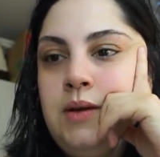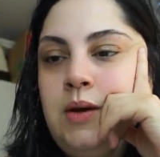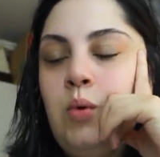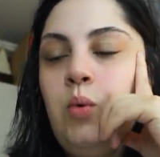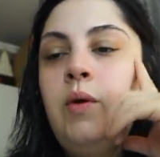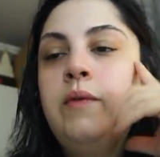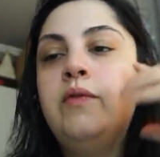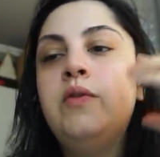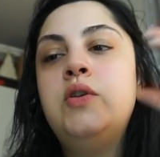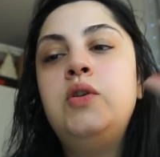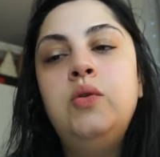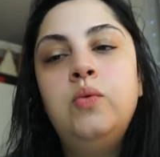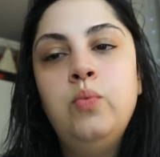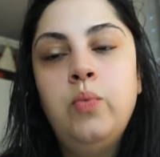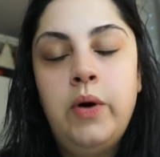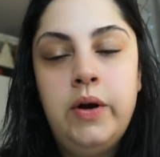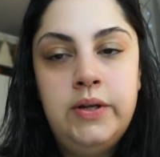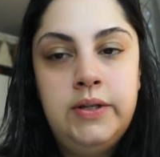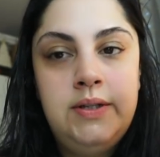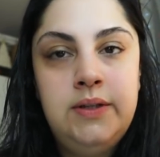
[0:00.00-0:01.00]
whoever you
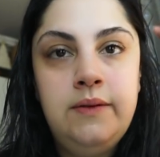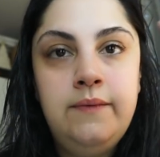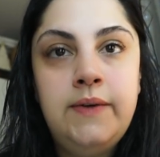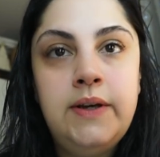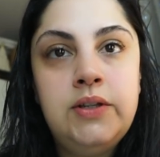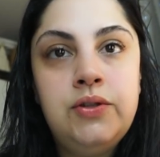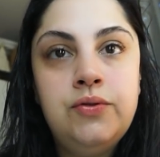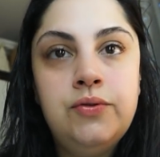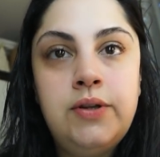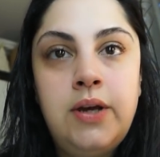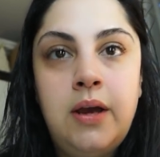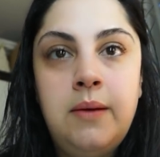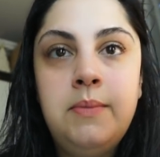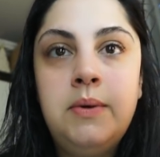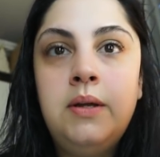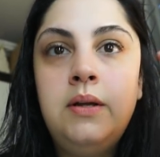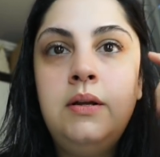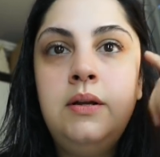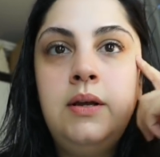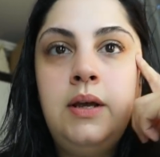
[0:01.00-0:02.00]
want to invest your time
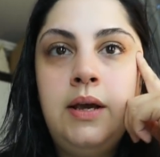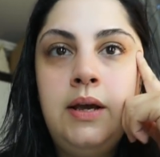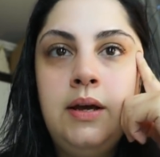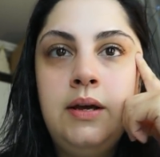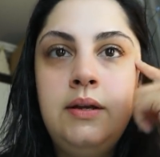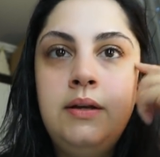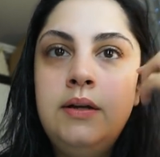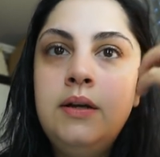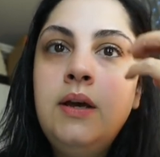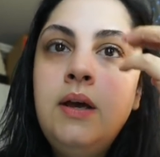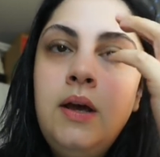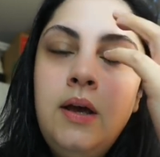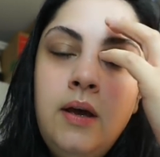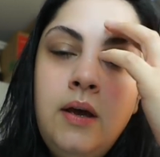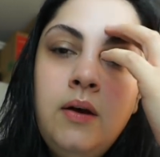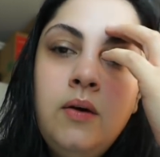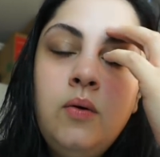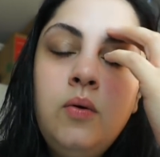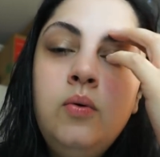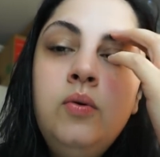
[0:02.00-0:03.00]
in and
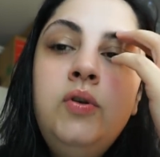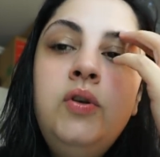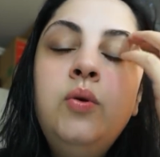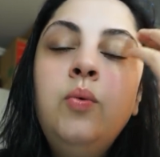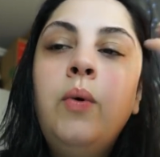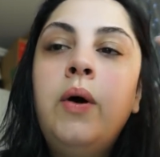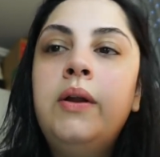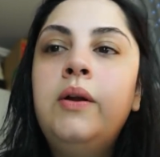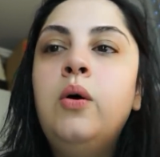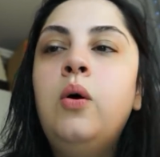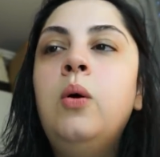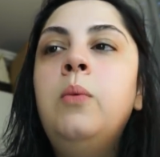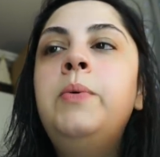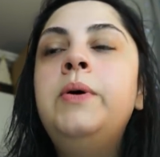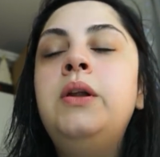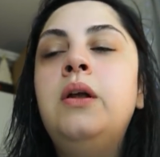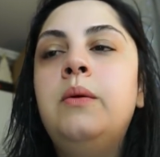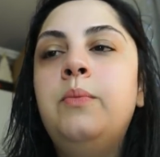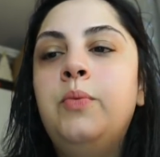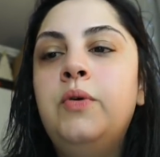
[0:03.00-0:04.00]
who you want to
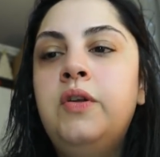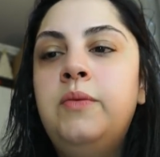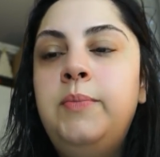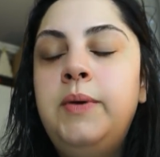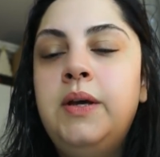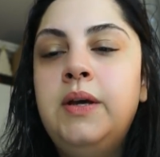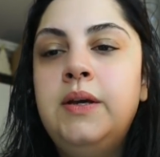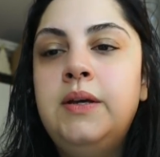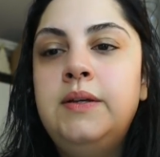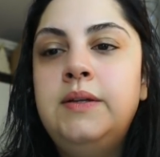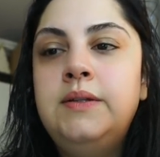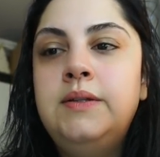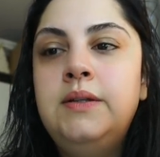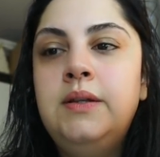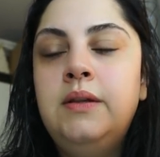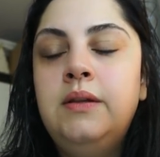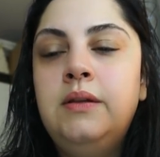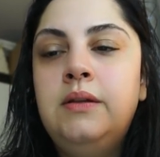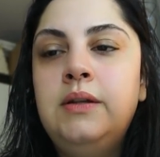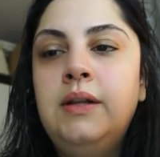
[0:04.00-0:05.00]
open up with because
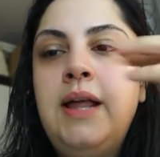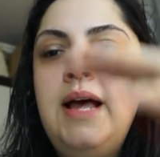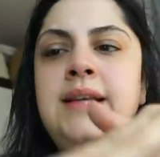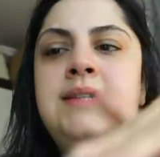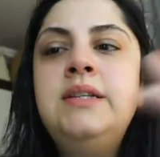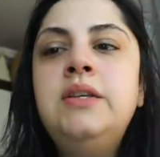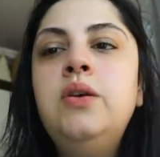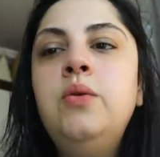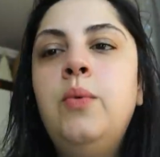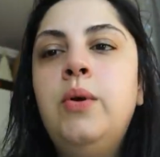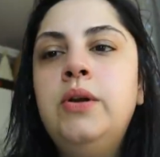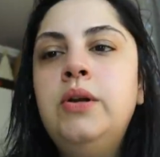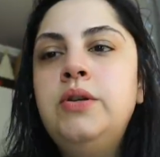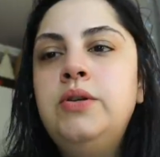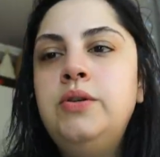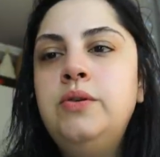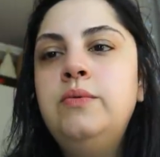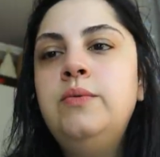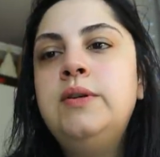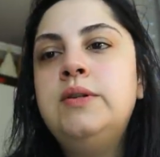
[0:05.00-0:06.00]
the last thing you want to
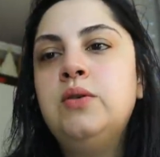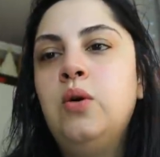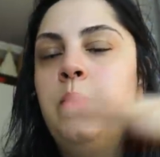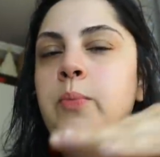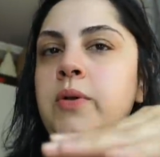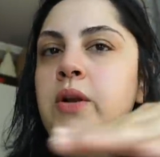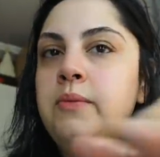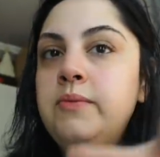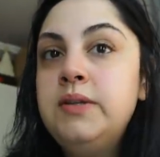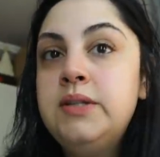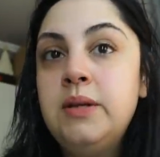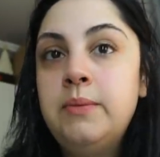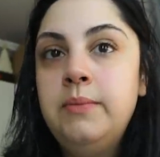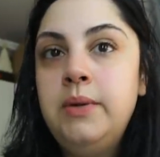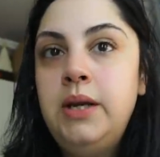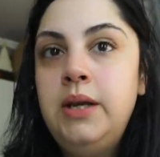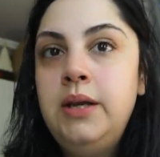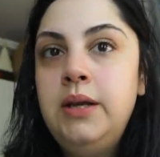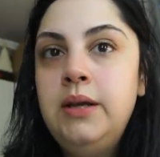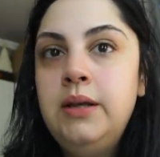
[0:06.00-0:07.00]
do is open up to
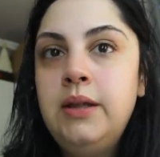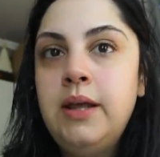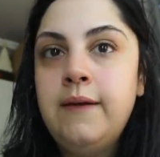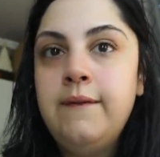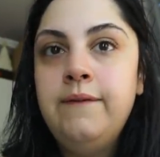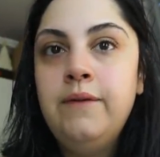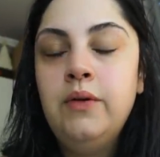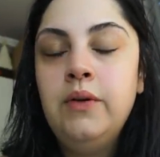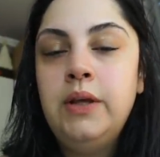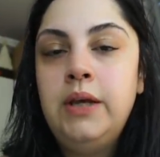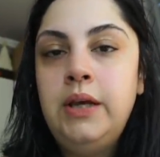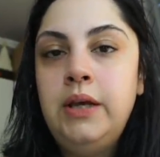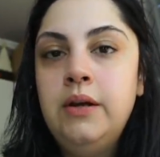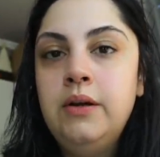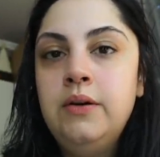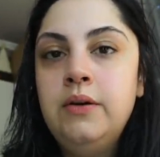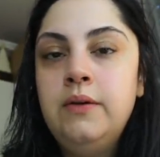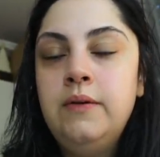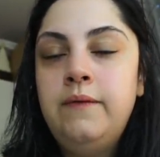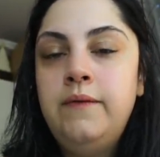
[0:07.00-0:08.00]
somebody like
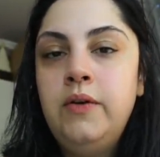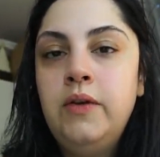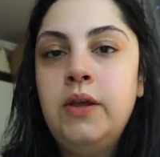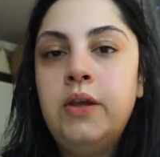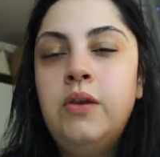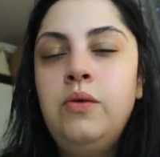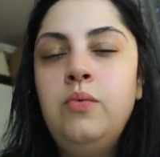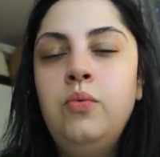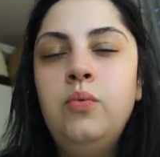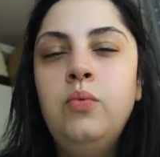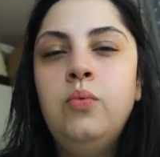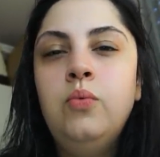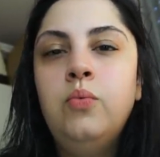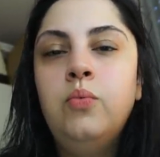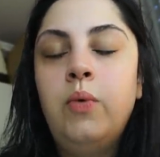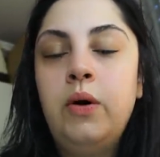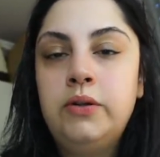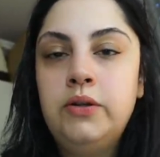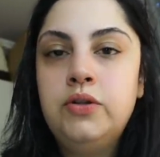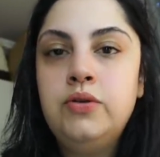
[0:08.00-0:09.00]
fully feel like you
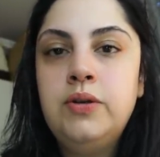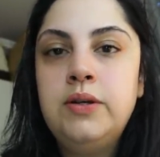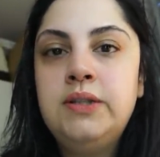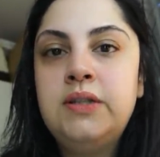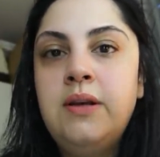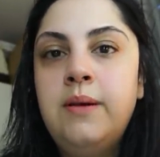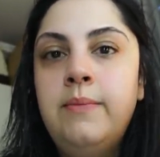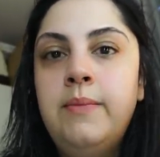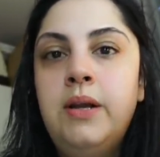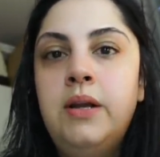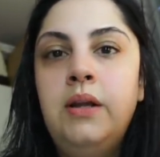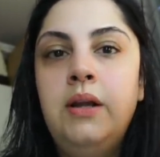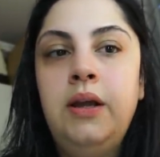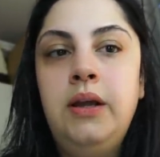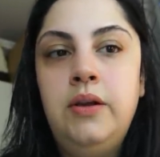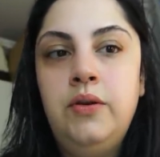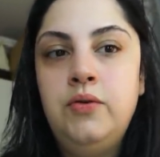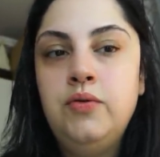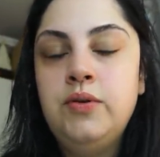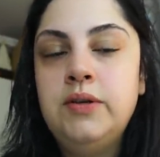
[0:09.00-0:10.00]
want to trust them and
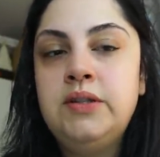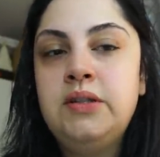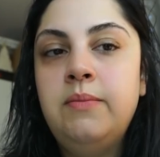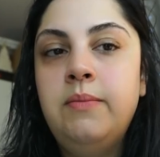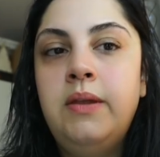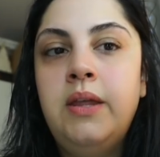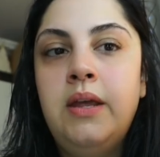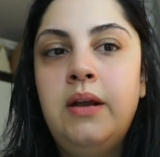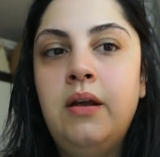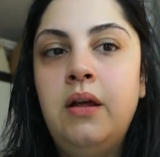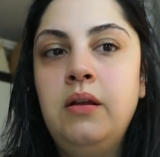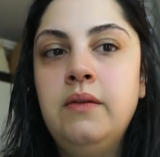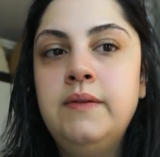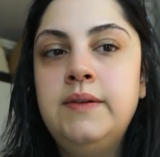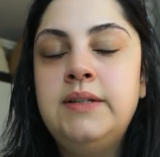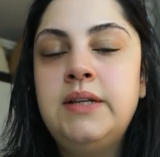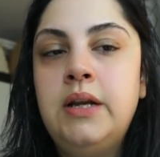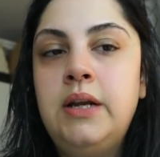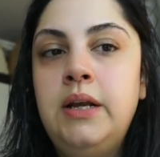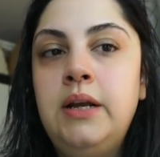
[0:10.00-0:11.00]
like you trust them and then all of
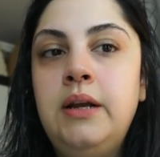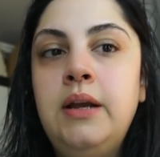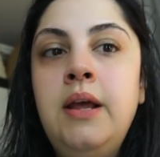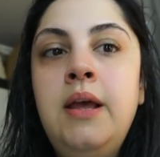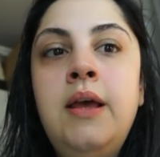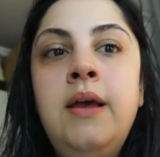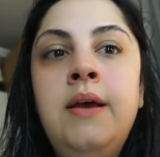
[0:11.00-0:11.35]
a sudden